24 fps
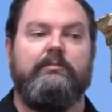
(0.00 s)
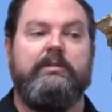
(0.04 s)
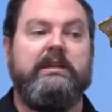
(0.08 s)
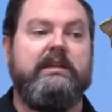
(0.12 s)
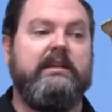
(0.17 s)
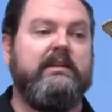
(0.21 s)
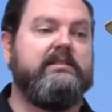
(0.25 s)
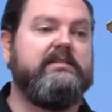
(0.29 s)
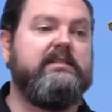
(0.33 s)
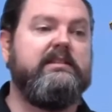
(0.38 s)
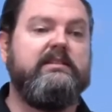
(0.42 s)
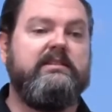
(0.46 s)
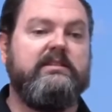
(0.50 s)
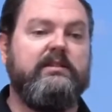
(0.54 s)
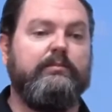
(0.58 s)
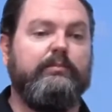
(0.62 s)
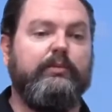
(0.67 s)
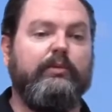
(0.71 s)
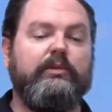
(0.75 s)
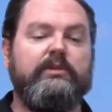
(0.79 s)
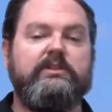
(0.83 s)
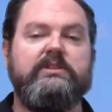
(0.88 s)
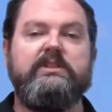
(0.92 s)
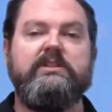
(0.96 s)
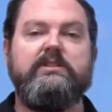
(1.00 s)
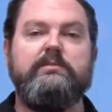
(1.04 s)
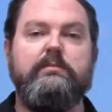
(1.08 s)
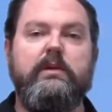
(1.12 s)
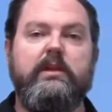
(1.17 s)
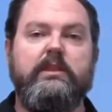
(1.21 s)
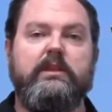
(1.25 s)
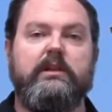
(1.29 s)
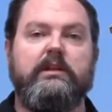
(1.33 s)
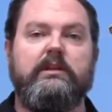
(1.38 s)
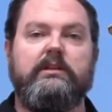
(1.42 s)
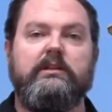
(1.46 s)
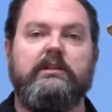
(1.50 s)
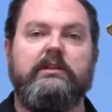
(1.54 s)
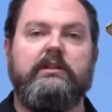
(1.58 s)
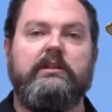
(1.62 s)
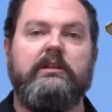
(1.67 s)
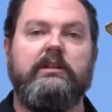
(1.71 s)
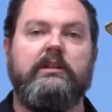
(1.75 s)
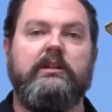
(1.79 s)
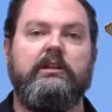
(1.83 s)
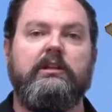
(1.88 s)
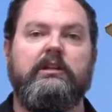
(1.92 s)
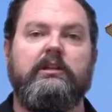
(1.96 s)
because he supports his mother,
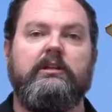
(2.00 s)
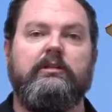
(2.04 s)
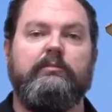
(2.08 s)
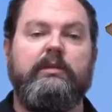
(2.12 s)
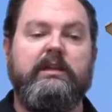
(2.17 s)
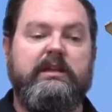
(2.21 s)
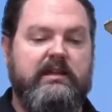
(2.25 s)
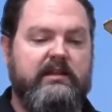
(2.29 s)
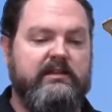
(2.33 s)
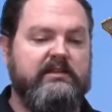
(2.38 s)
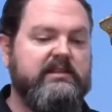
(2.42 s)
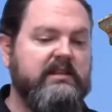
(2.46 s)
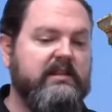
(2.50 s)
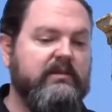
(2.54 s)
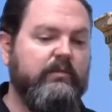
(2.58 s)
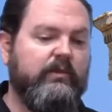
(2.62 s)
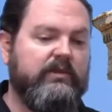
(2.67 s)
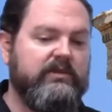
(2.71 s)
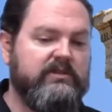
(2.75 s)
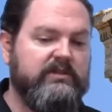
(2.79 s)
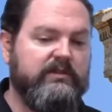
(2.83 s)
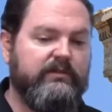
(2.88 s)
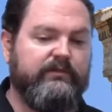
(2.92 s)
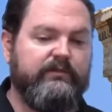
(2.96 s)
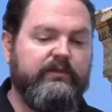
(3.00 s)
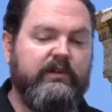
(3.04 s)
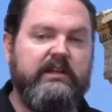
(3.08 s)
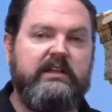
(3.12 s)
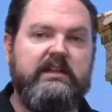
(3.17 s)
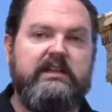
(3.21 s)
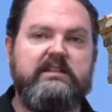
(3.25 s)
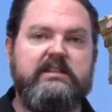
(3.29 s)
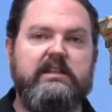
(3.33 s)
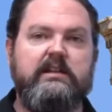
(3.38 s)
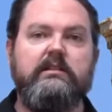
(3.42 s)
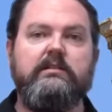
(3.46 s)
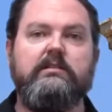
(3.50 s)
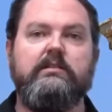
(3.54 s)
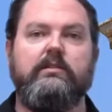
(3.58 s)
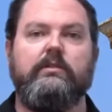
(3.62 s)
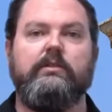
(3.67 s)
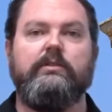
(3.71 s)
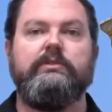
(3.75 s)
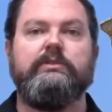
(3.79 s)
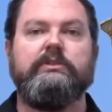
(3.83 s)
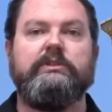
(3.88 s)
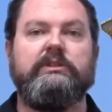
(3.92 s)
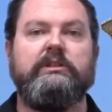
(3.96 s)
because he wants to free his
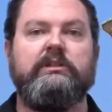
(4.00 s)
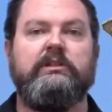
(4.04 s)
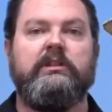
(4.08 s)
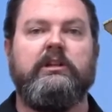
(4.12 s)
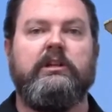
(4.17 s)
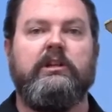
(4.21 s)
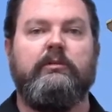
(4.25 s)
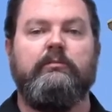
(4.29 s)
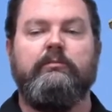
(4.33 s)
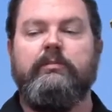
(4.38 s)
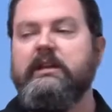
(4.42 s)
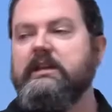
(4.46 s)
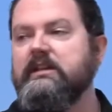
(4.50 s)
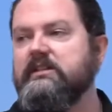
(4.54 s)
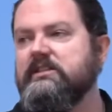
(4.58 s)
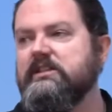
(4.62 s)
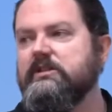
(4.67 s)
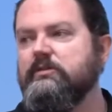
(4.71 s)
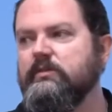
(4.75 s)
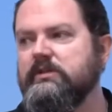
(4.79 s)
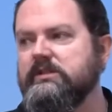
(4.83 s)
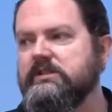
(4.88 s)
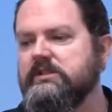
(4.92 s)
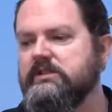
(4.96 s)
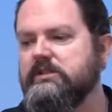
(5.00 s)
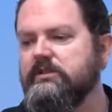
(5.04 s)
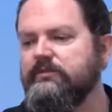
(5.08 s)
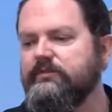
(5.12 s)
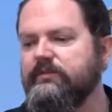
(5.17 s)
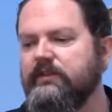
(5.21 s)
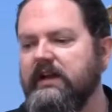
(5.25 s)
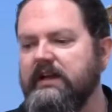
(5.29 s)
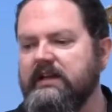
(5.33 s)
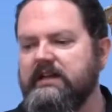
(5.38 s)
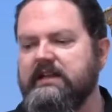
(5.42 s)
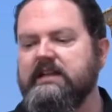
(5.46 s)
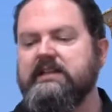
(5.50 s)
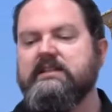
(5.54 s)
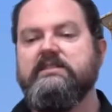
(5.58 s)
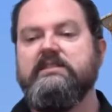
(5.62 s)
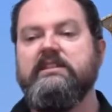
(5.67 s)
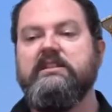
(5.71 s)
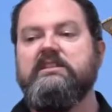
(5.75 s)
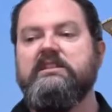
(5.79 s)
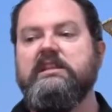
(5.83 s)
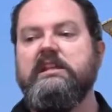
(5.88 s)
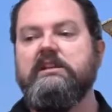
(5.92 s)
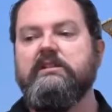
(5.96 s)
uncles, because he wants to fight against
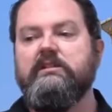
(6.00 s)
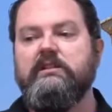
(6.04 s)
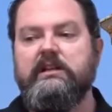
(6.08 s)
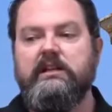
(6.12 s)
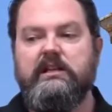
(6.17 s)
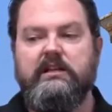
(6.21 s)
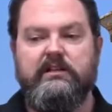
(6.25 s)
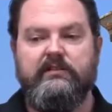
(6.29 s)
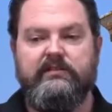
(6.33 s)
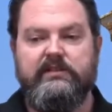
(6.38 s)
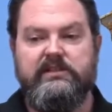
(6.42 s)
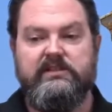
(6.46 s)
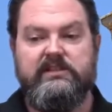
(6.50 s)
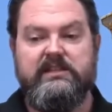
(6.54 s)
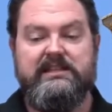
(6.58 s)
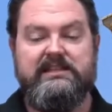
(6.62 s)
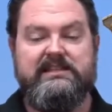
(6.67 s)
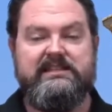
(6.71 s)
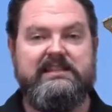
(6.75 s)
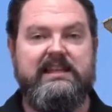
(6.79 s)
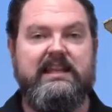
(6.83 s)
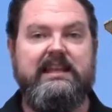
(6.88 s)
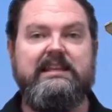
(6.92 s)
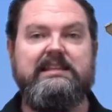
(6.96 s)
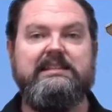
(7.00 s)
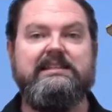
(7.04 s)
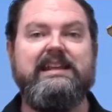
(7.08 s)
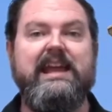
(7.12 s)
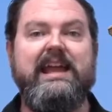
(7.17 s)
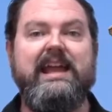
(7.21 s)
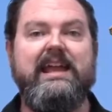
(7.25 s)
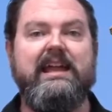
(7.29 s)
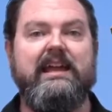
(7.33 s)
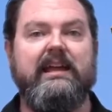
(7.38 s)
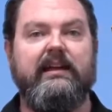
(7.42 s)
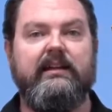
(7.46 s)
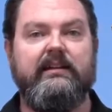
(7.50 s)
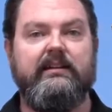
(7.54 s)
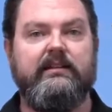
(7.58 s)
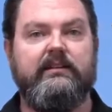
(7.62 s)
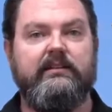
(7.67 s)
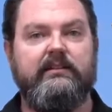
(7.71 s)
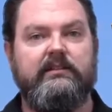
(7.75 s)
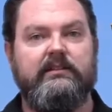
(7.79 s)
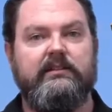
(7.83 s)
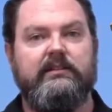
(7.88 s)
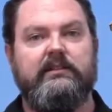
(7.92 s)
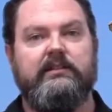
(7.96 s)
the tyranny of his insane dad.
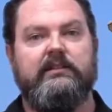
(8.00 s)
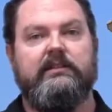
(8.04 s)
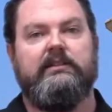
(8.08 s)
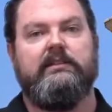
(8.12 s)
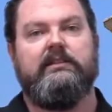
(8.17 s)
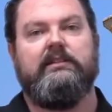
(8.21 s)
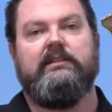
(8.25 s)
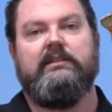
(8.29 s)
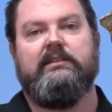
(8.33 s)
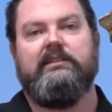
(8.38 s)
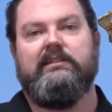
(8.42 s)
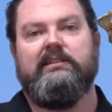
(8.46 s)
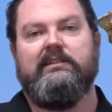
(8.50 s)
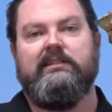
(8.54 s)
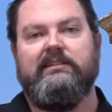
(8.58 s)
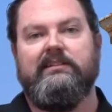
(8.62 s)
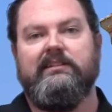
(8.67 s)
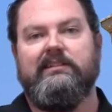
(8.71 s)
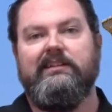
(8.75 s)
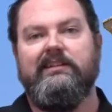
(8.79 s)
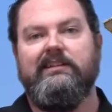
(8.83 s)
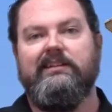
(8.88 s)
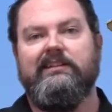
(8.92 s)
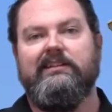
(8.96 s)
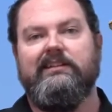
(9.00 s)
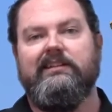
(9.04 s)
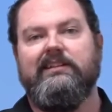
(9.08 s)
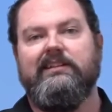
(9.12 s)
Yeah.